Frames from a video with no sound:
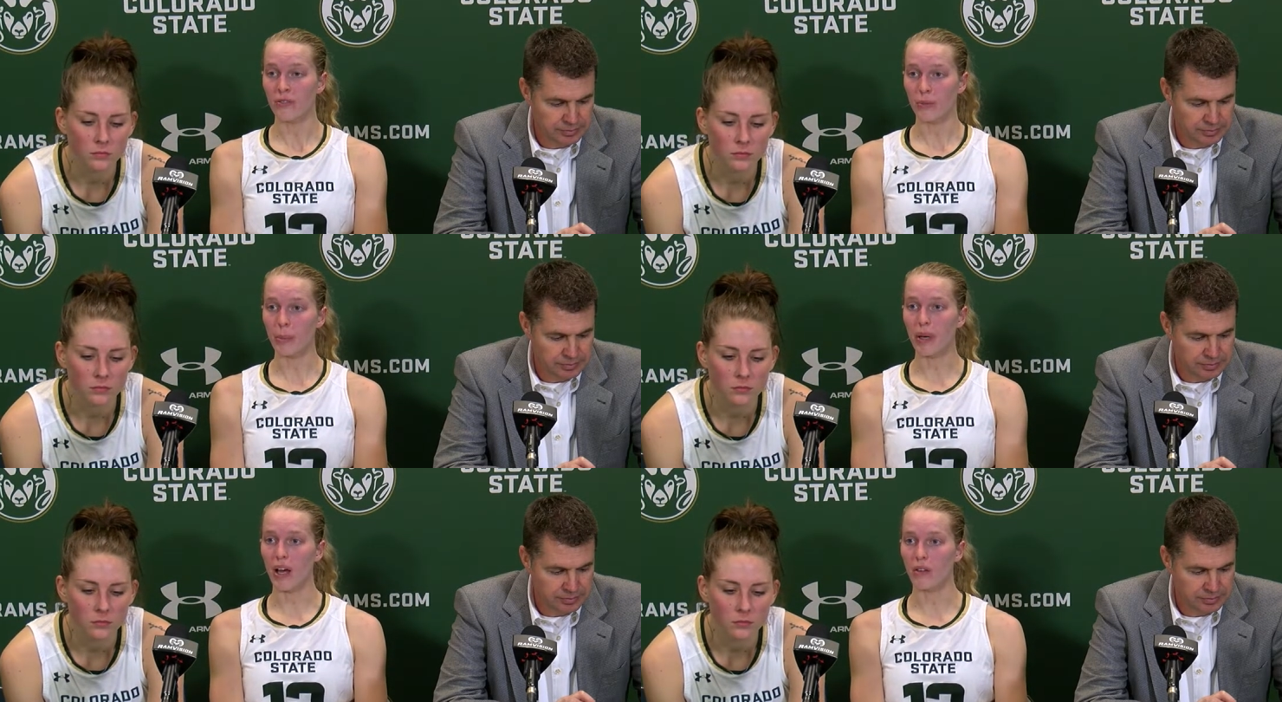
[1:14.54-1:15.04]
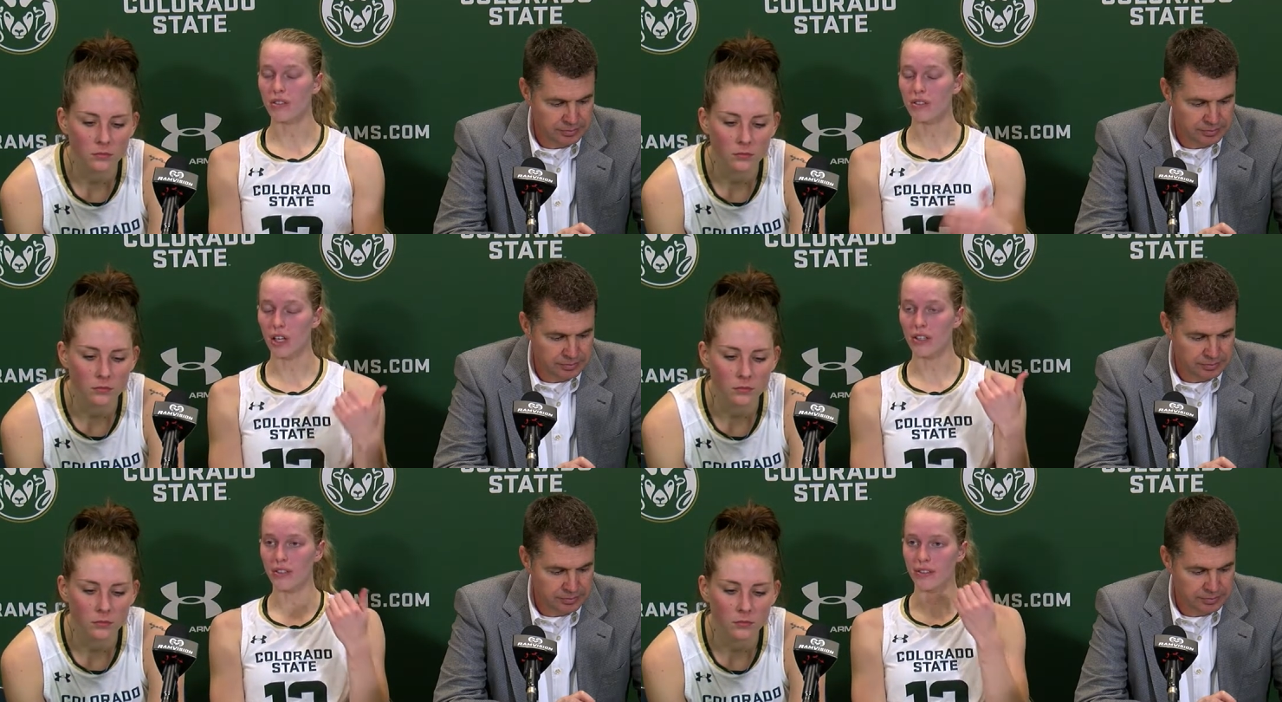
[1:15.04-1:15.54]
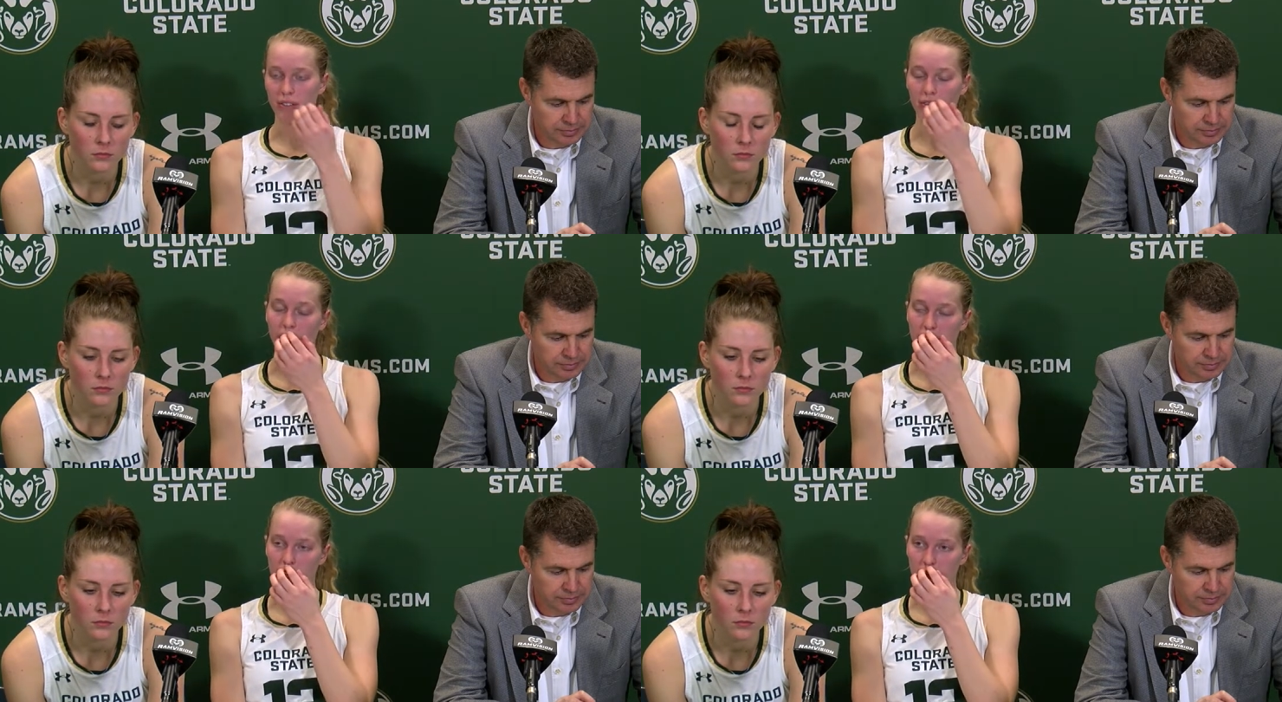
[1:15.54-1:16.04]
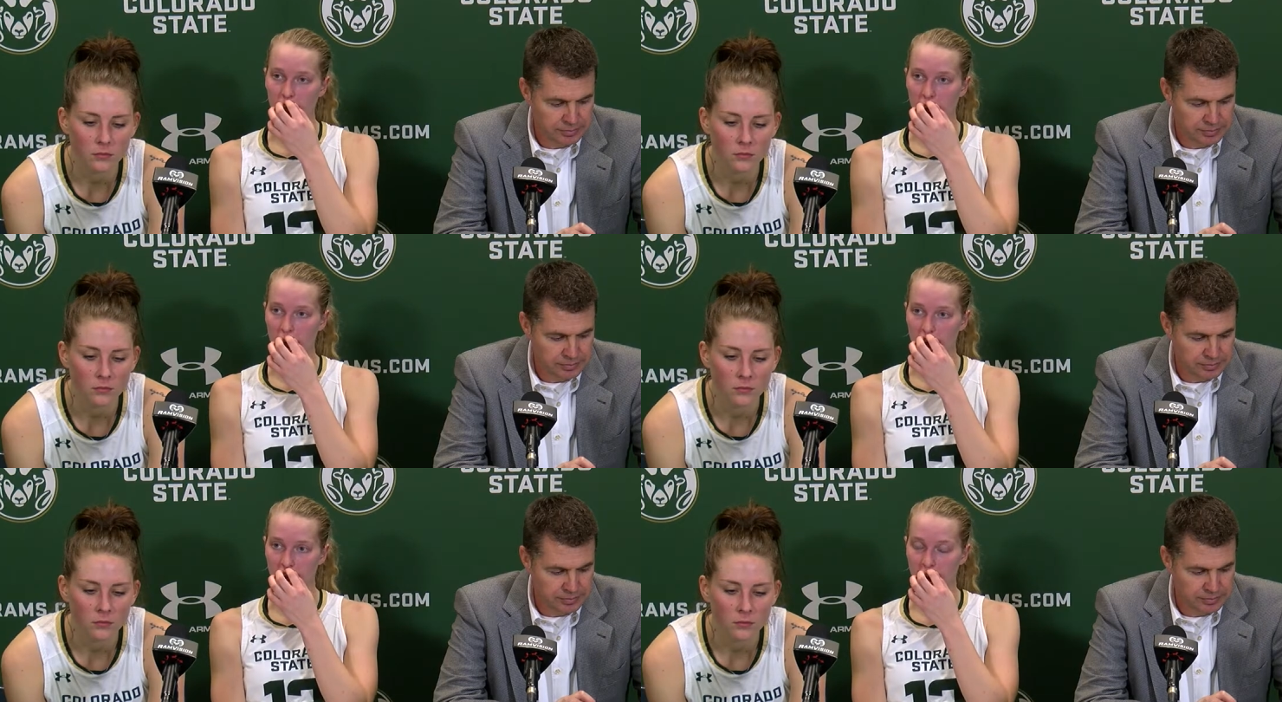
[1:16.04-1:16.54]
Speaker 1: rebounds on the defensive
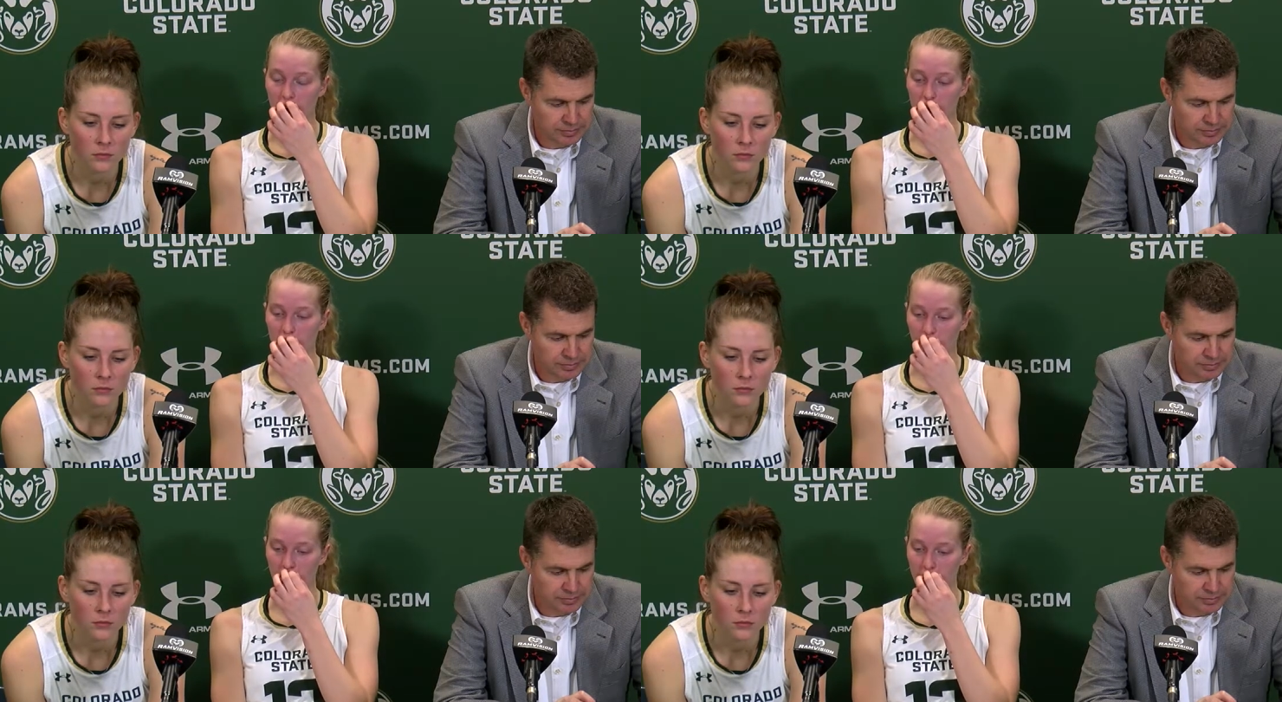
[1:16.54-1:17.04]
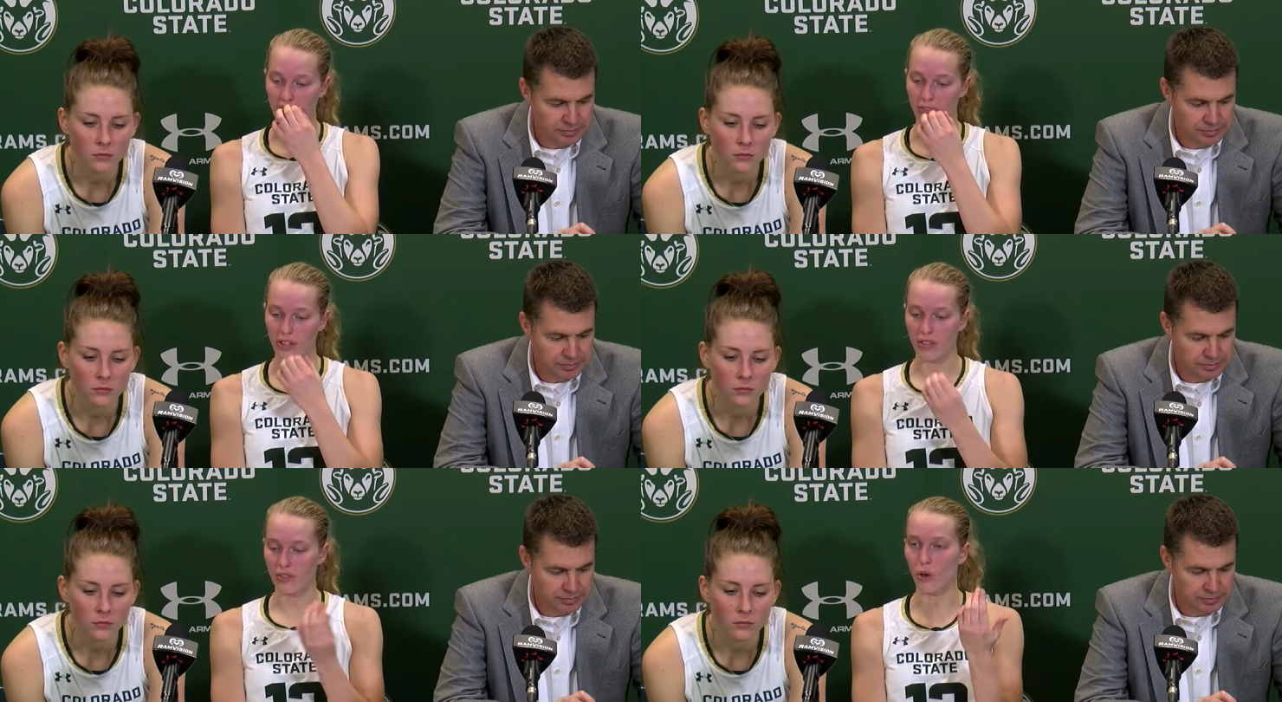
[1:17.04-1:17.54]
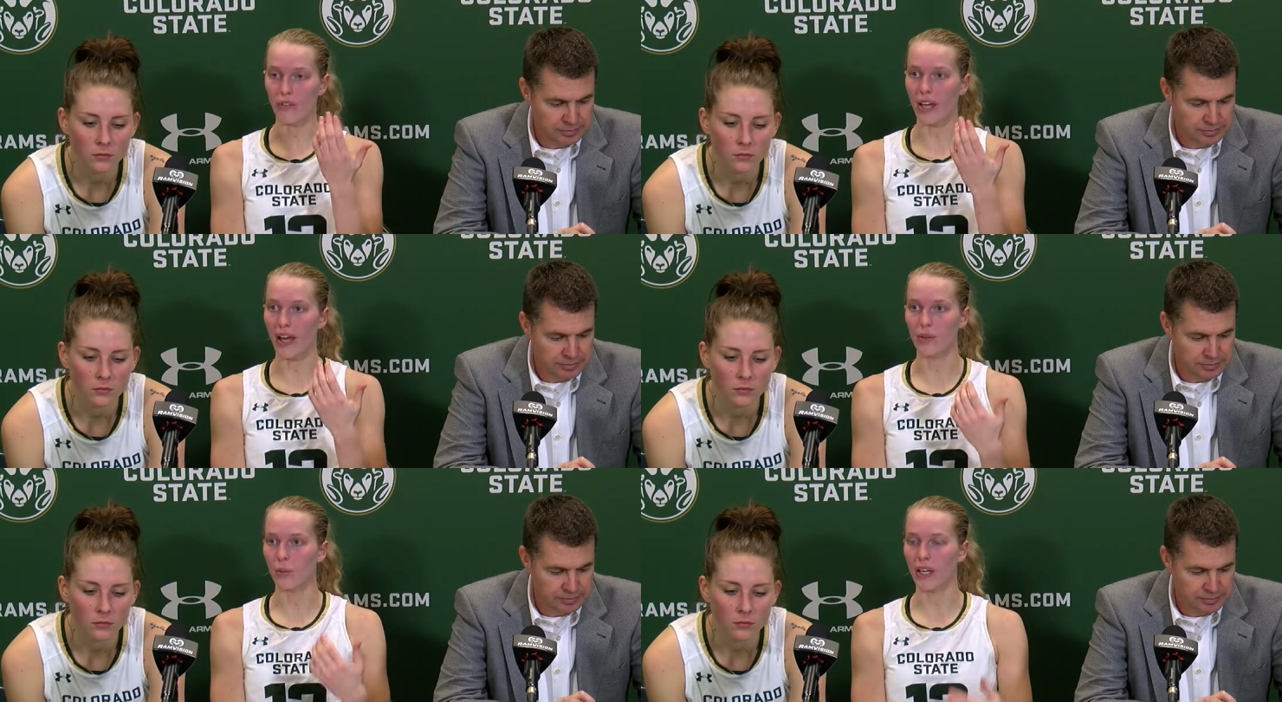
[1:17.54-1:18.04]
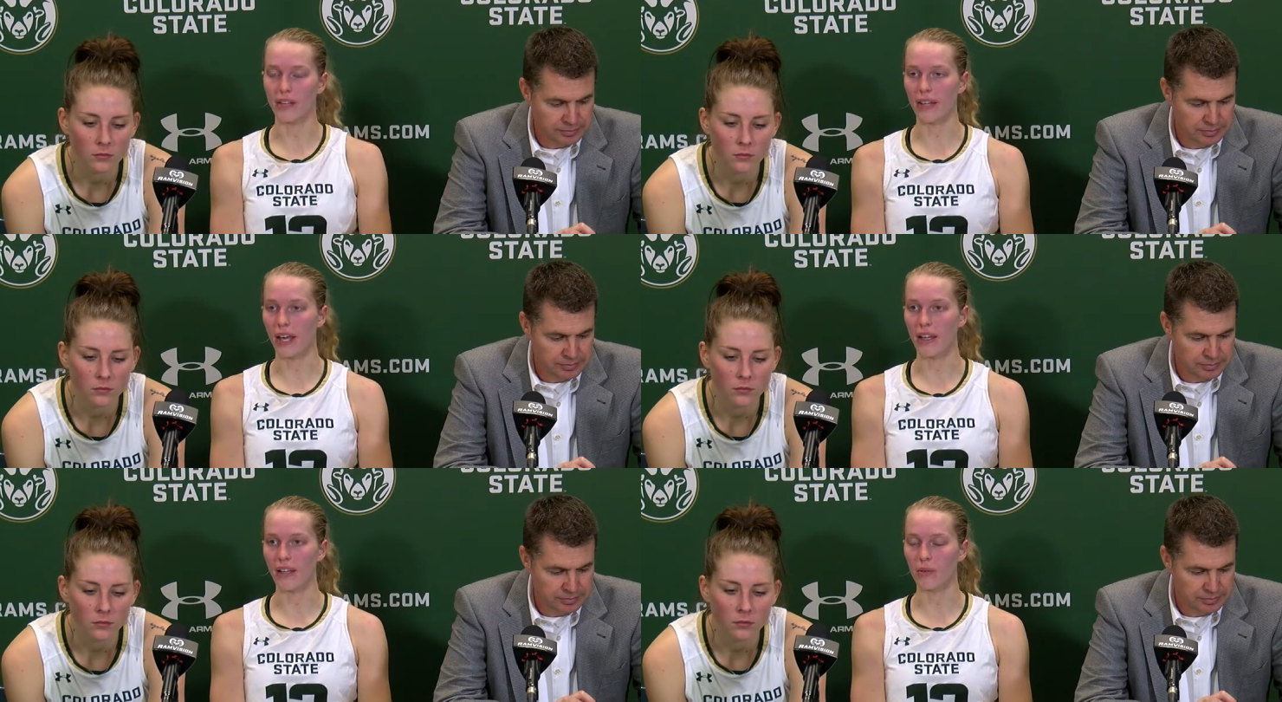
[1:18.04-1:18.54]
side, so that was really big for us. Sophie had the one in the
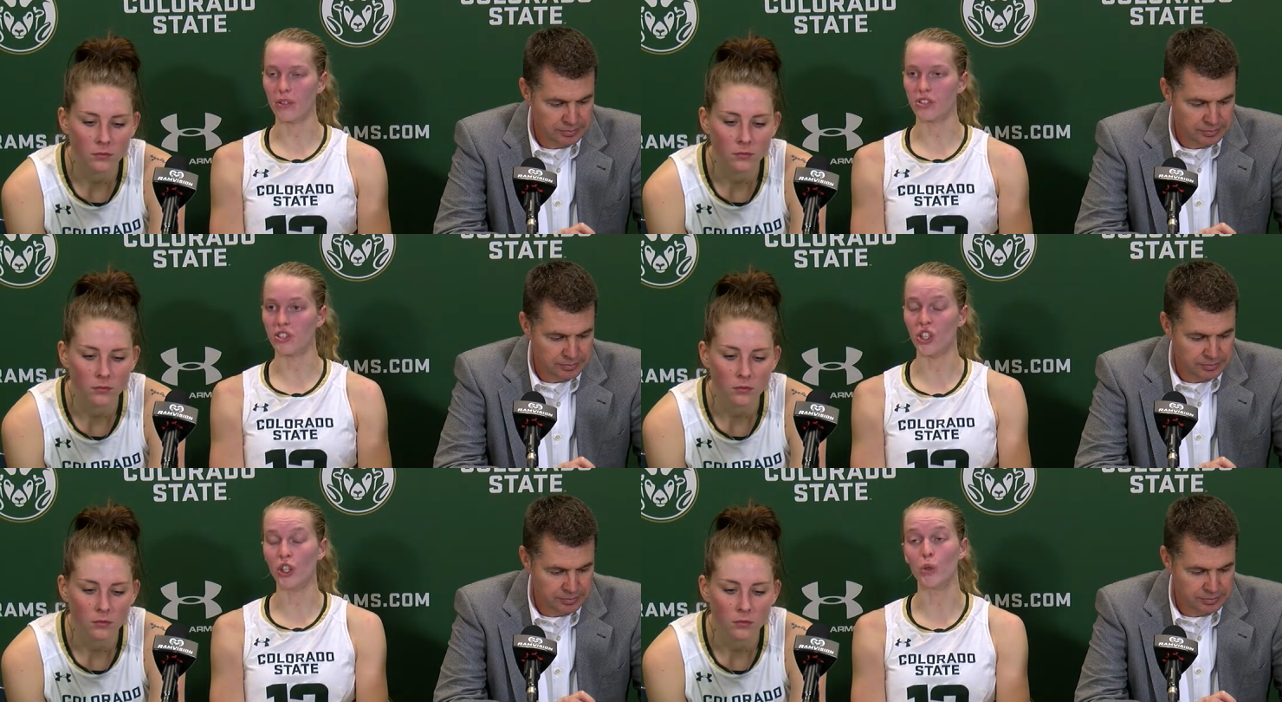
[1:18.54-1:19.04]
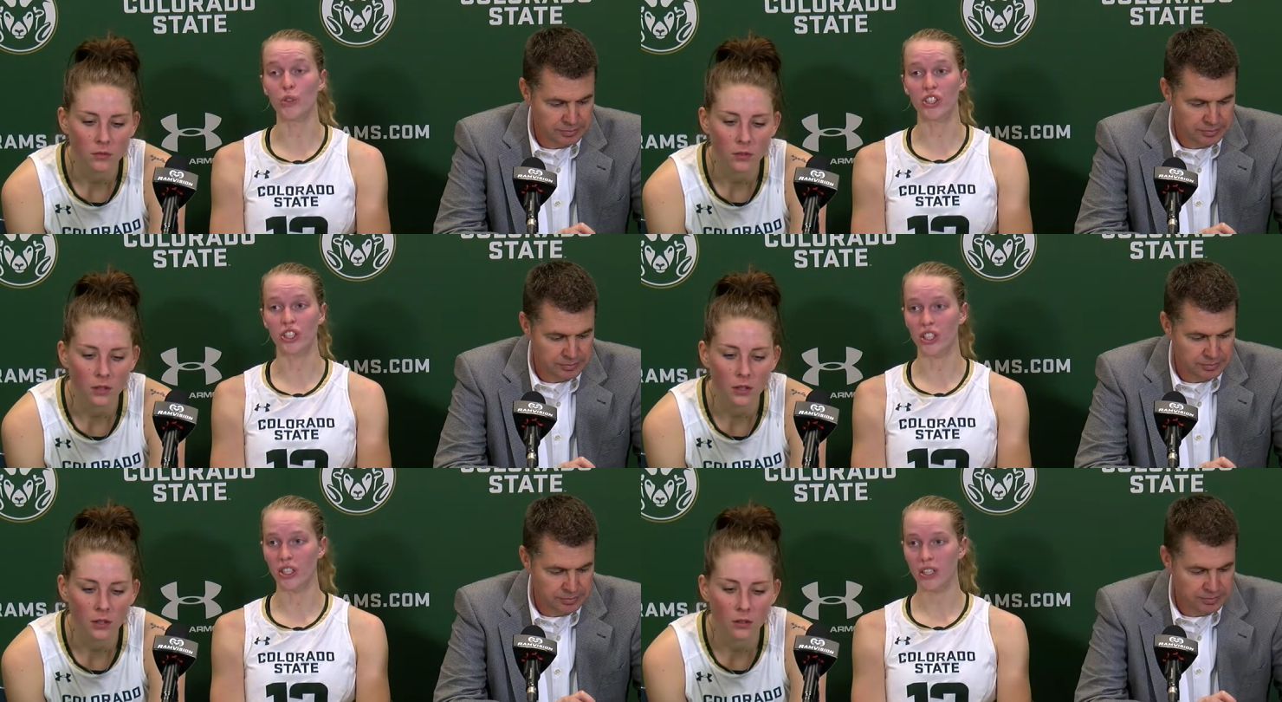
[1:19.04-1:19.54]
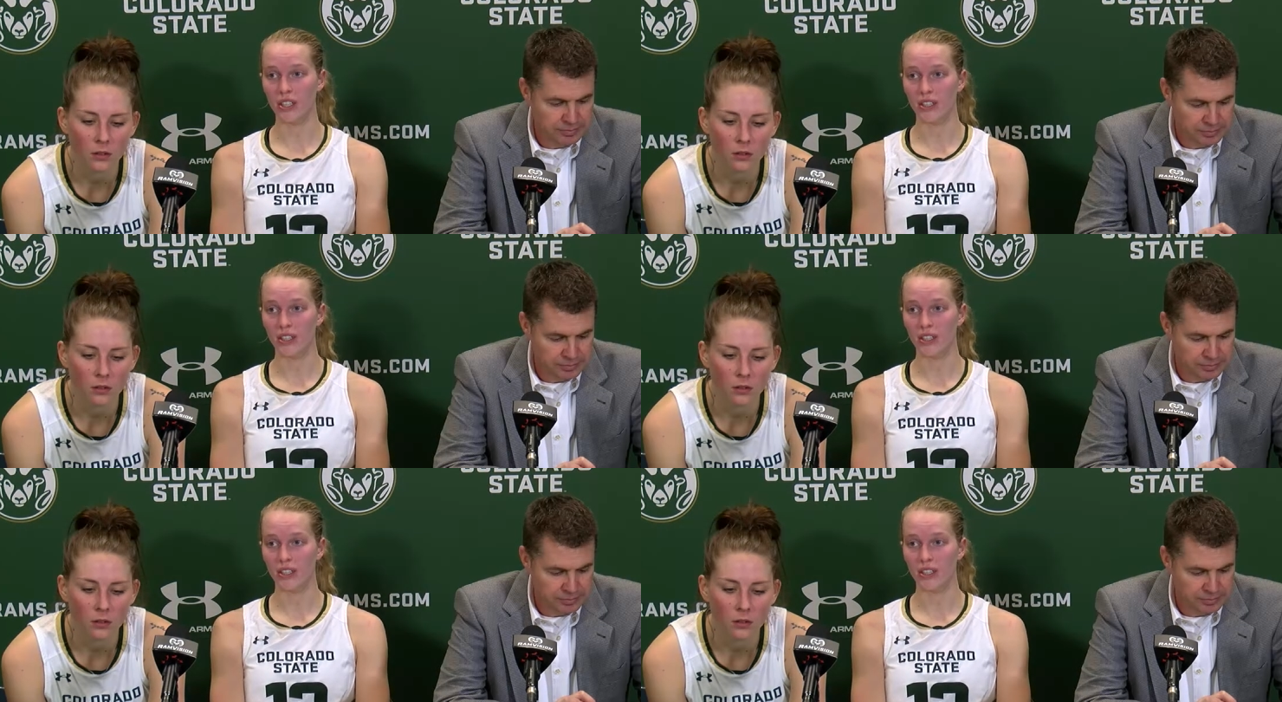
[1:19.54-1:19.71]
end that was huge. Yeah.